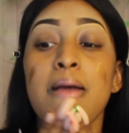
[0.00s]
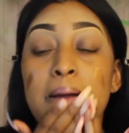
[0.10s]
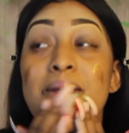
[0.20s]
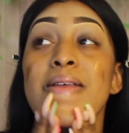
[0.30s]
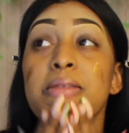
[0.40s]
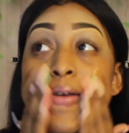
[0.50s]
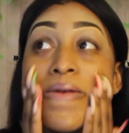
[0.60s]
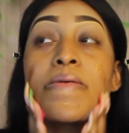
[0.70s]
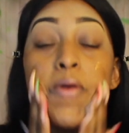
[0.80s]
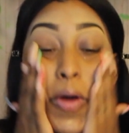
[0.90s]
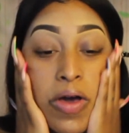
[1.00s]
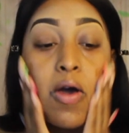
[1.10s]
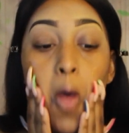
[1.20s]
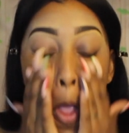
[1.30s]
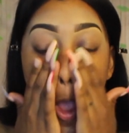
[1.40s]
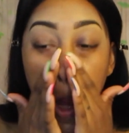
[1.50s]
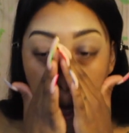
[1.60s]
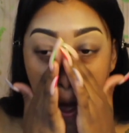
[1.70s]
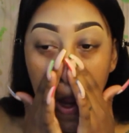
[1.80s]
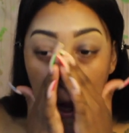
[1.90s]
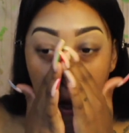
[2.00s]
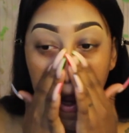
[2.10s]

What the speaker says: And just going to rub.